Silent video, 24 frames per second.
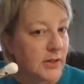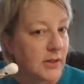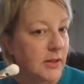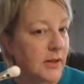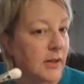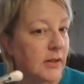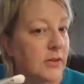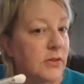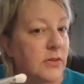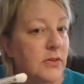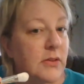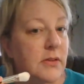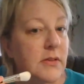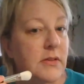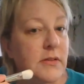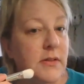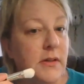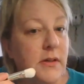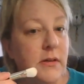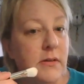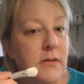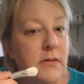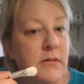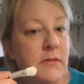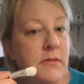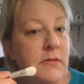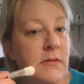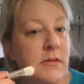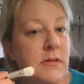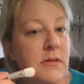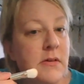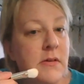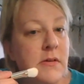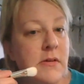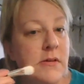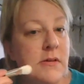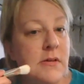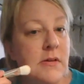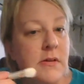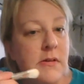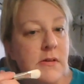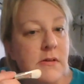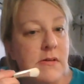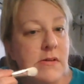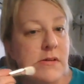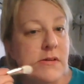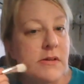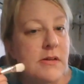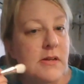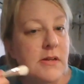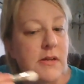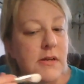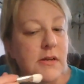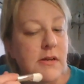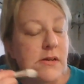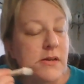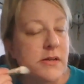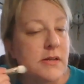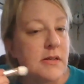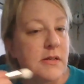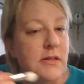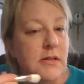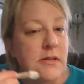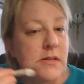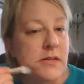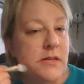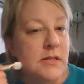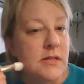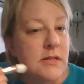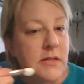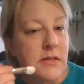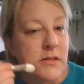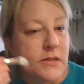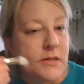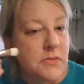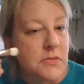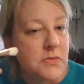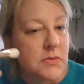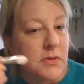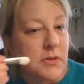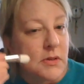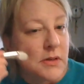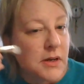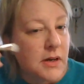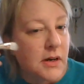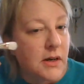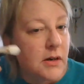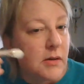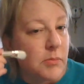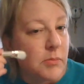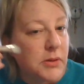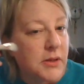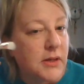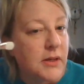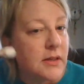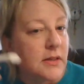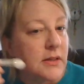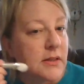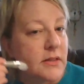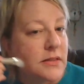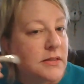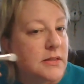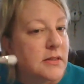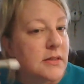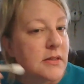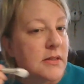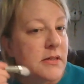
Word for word: side, I'll do this side. And this is really hard because